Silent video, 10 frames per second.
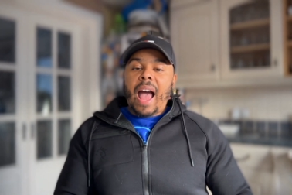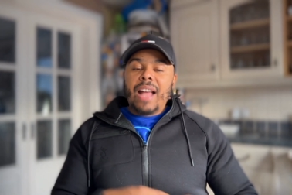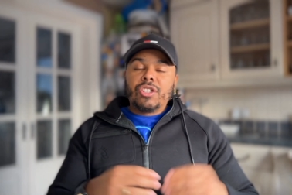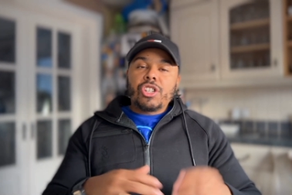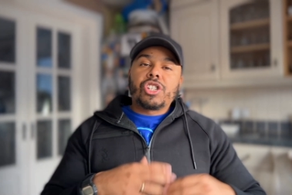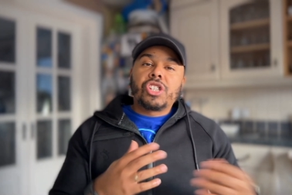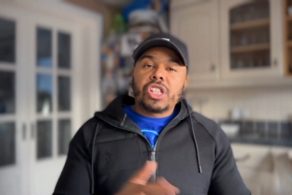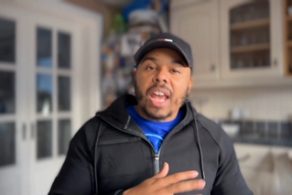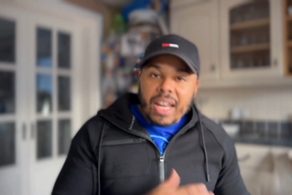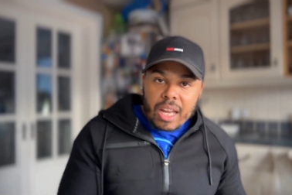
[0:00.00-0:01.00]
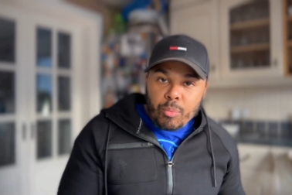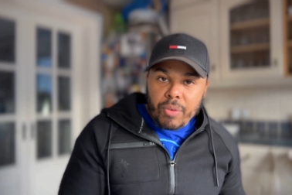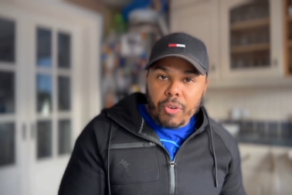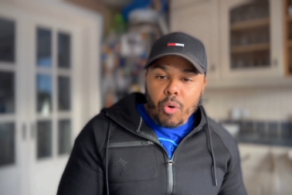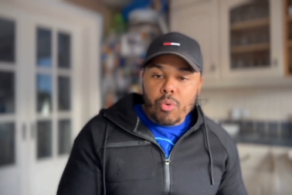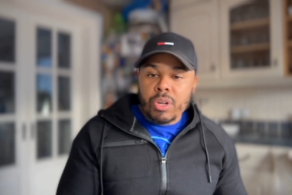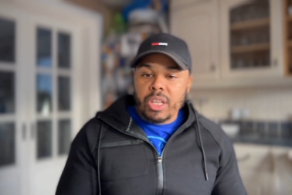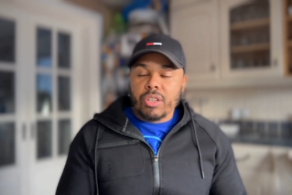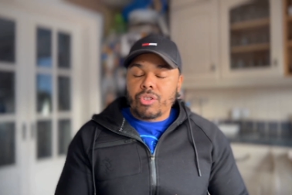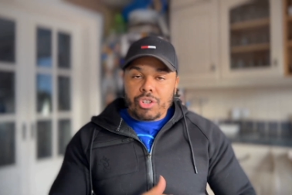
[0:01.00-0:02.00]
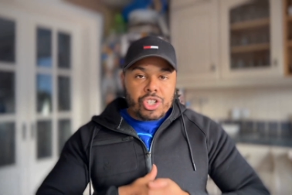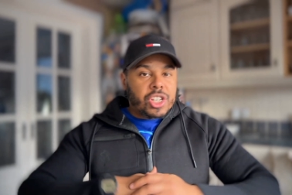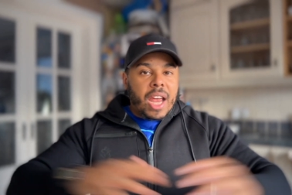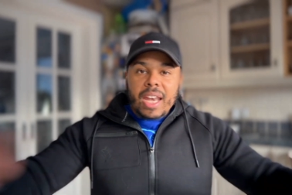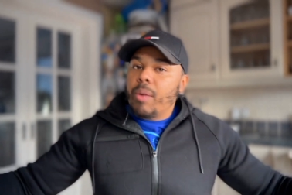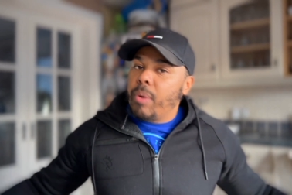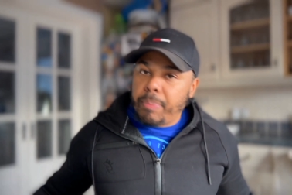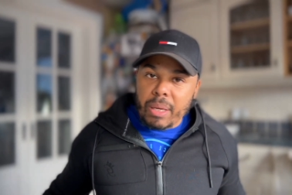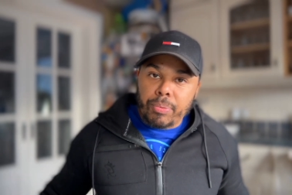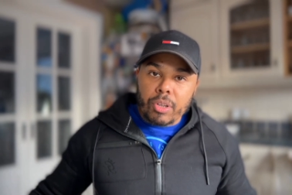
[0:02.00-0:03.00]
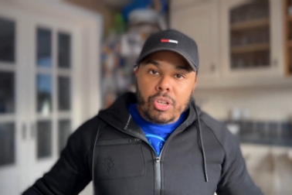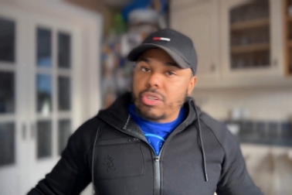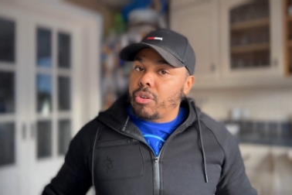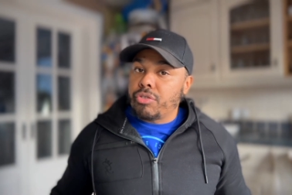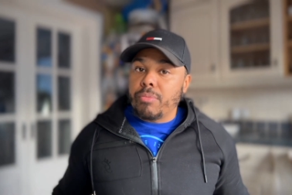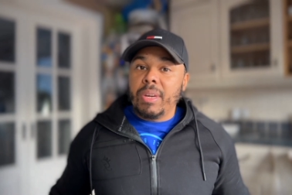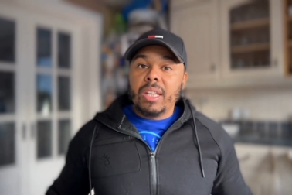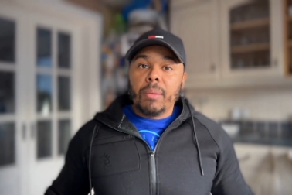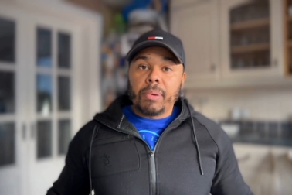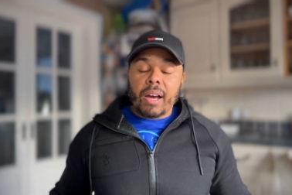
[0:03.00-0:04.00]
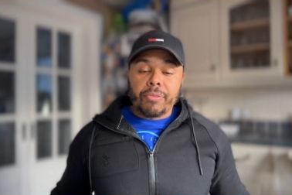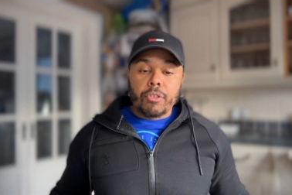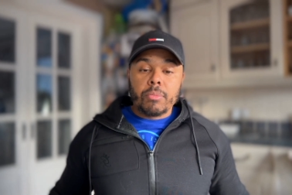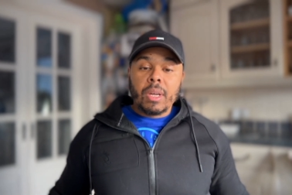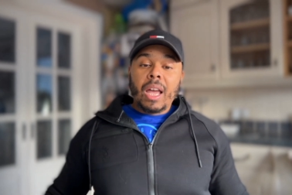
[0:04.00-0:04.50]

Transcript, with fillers: and just share them with your audience or share them with people on your social media platform.